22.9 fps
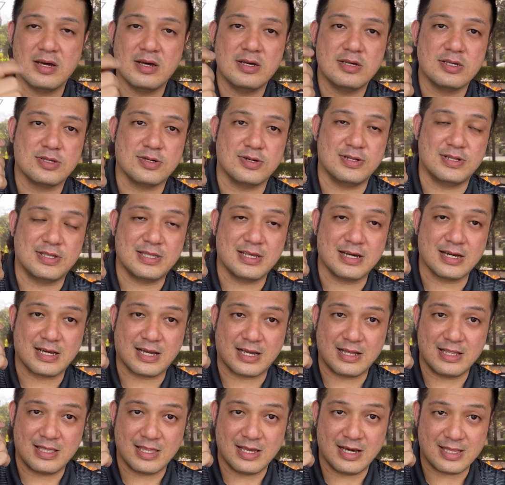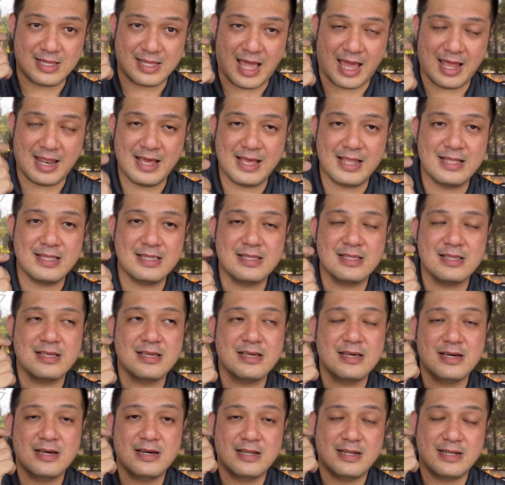so the tenant,
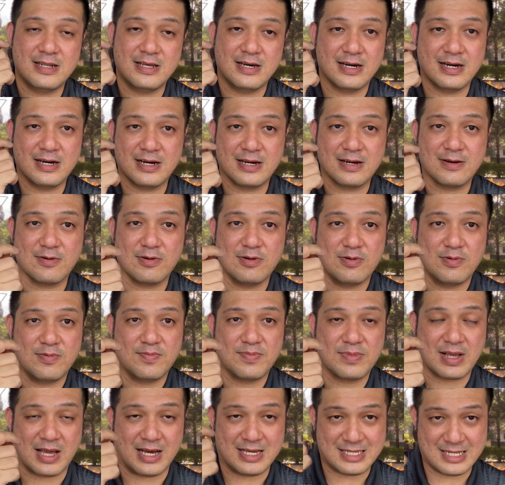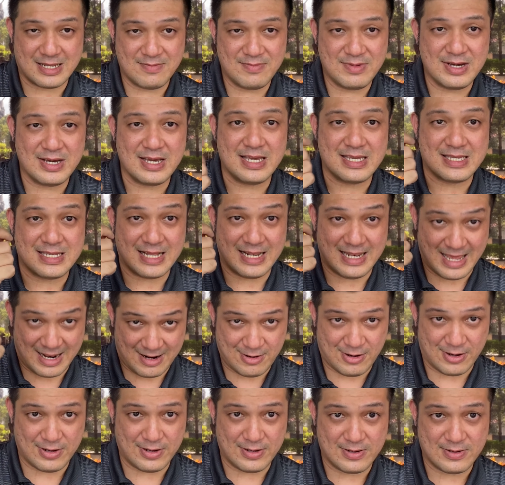the customer is the
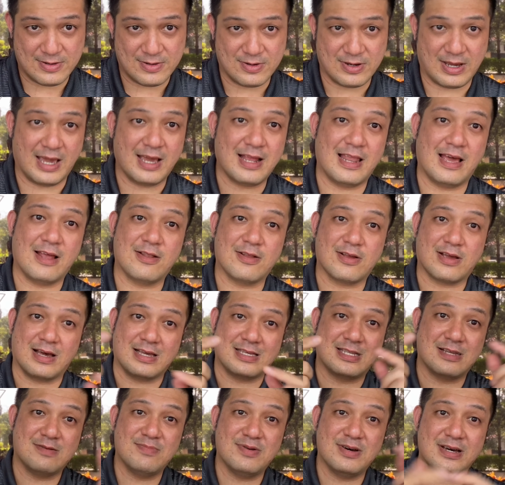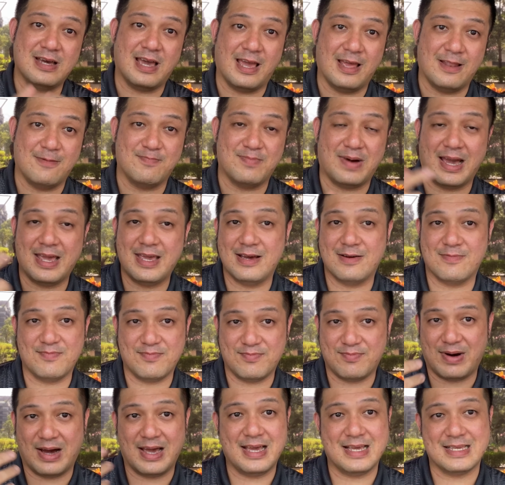landlord. Okay, customer and buyer
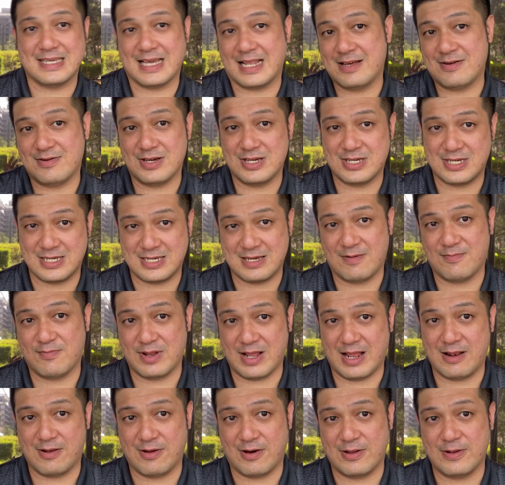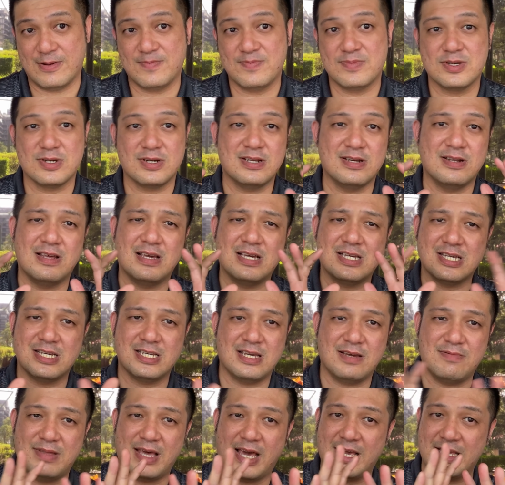and seller relationship, the landlord. So the
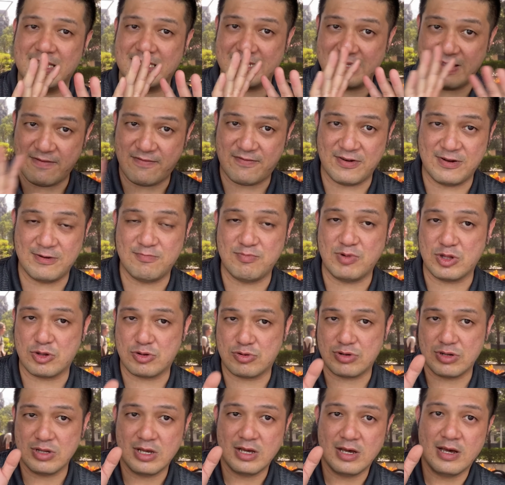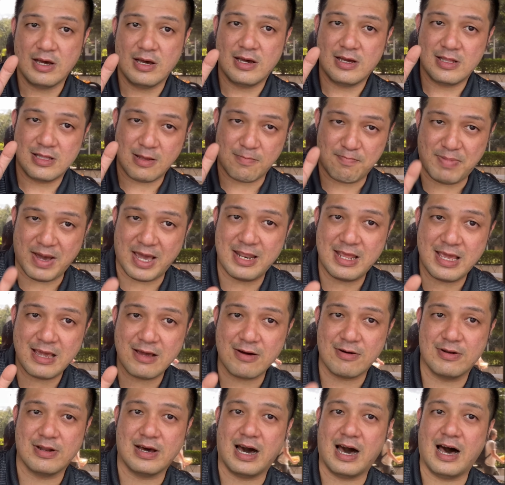relationship there is different depending
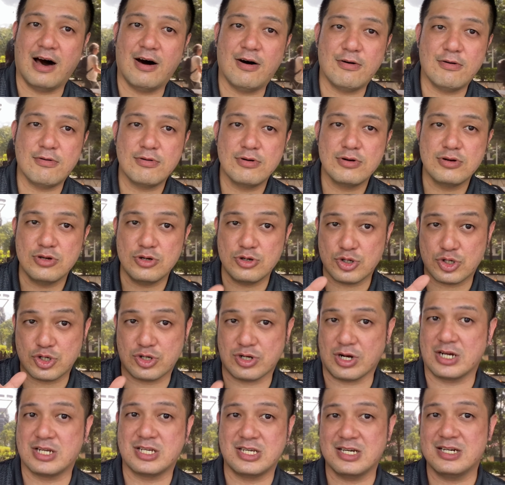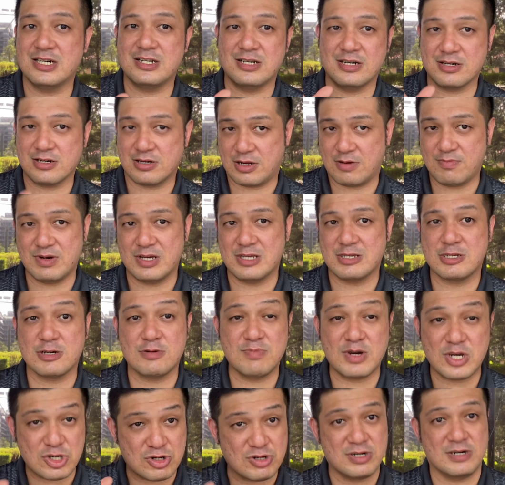on how you structure the agreement. So
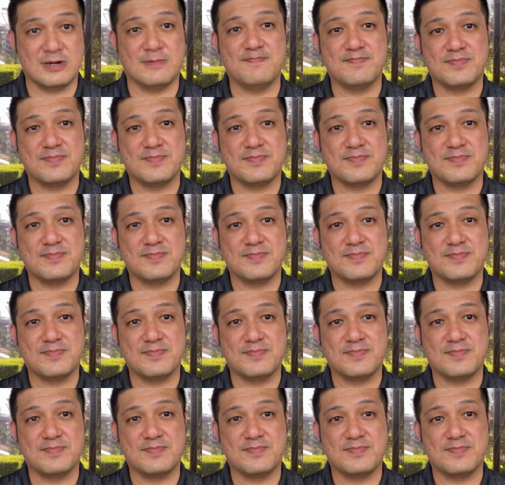make sure